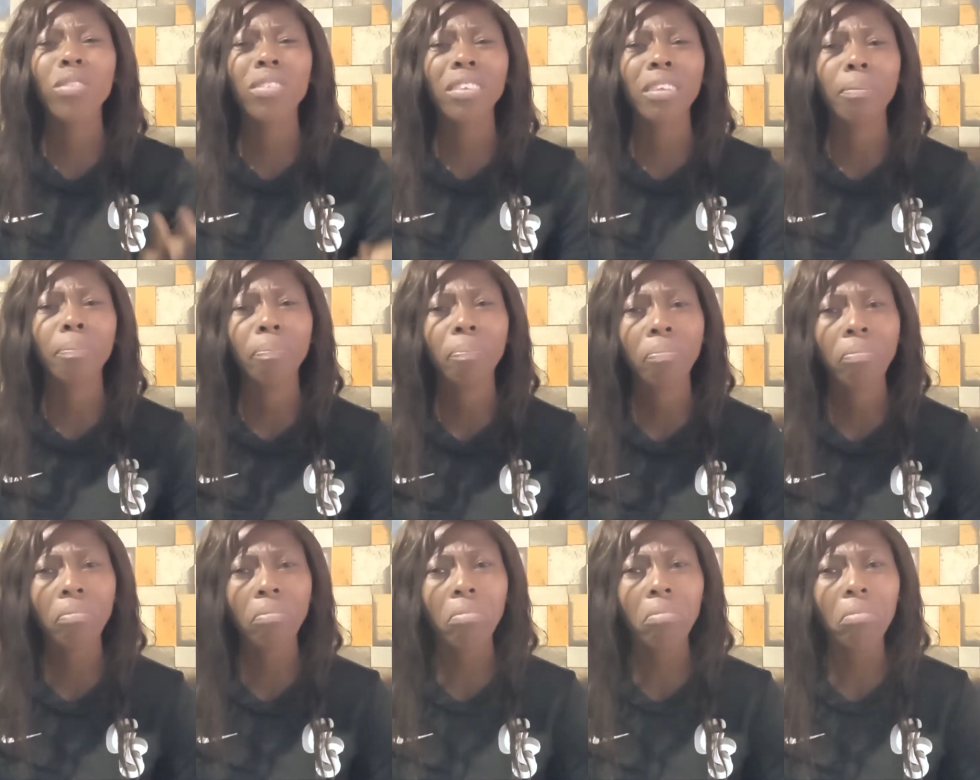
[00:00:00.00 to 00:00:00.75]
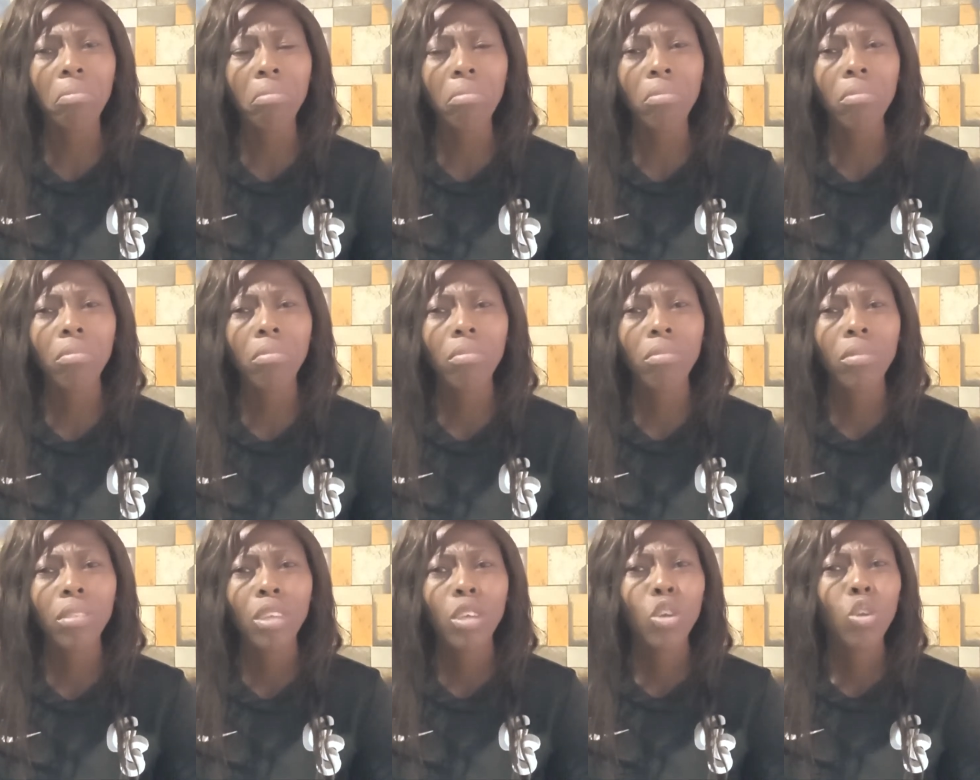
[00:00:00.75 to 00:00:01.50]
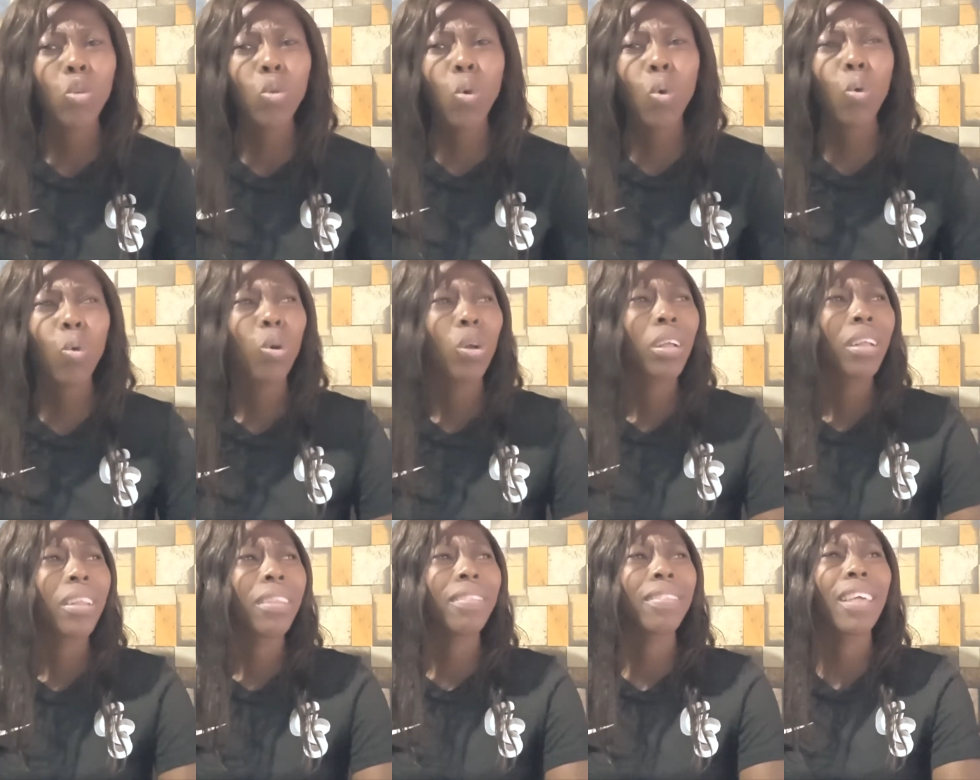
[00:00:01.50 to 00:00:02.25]
see? You know,
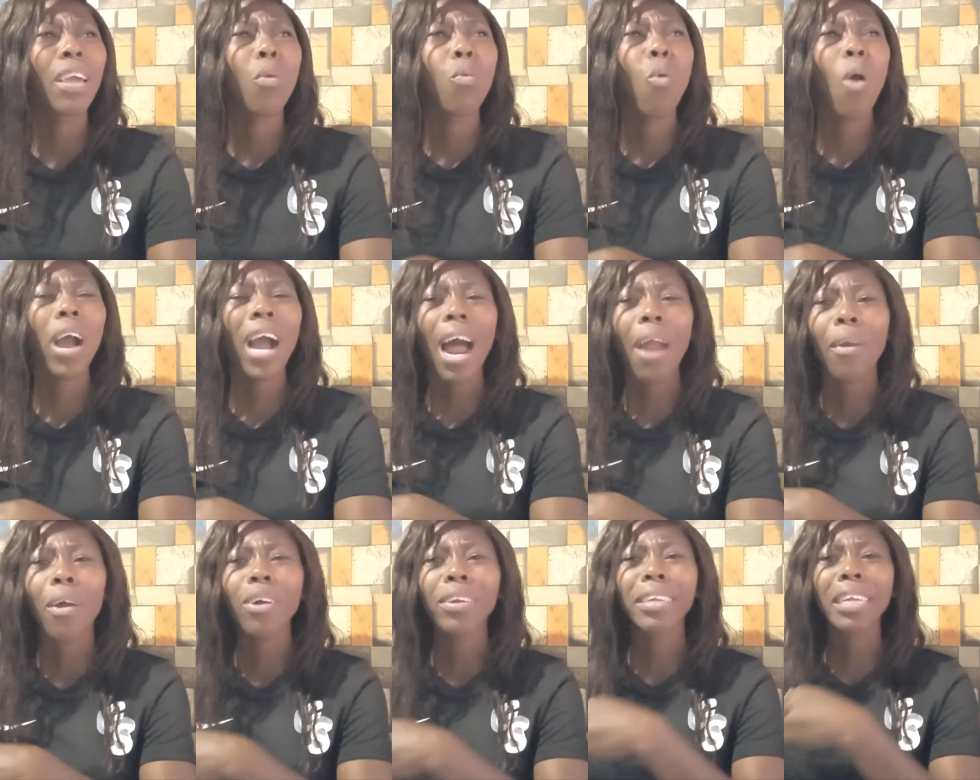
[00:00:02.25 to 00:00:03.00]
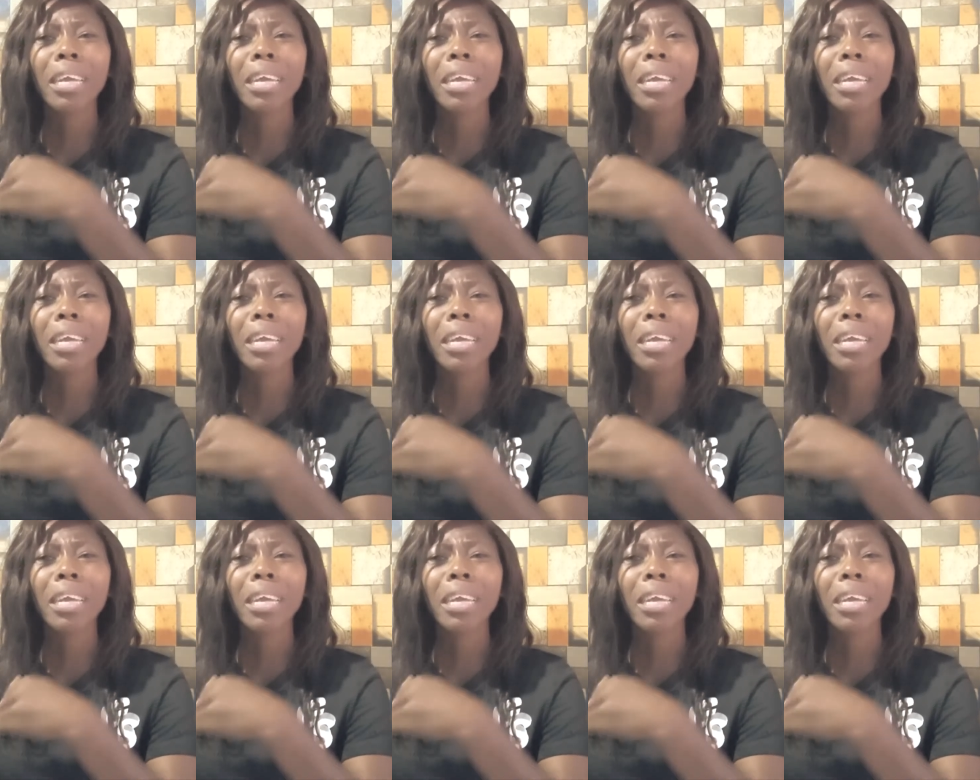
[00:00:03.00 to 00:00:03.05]
they walk around